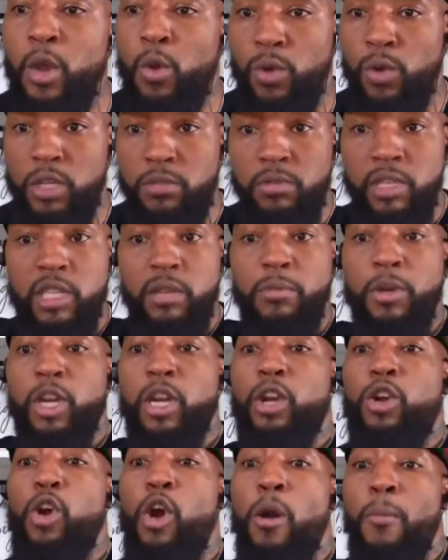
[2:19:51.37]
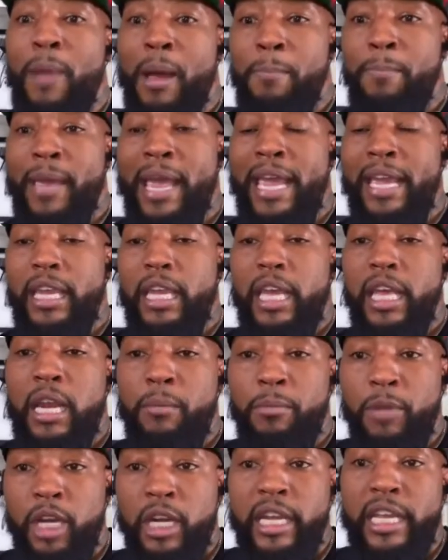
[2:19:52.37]
which means I'm going to call my bank and
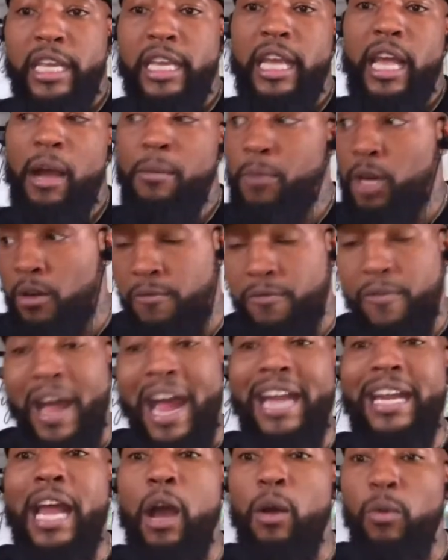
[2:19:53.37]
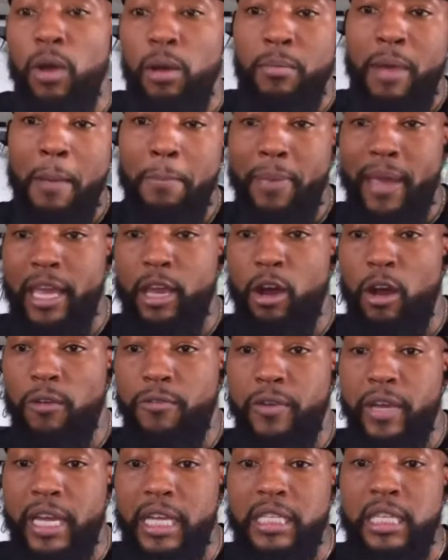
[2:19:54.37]
I'm going to find out what my
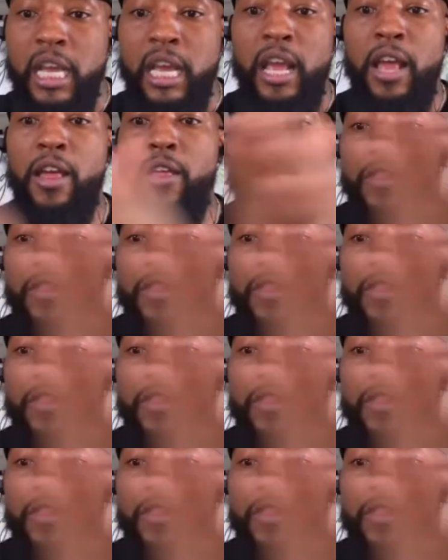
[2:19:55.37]
payoff is.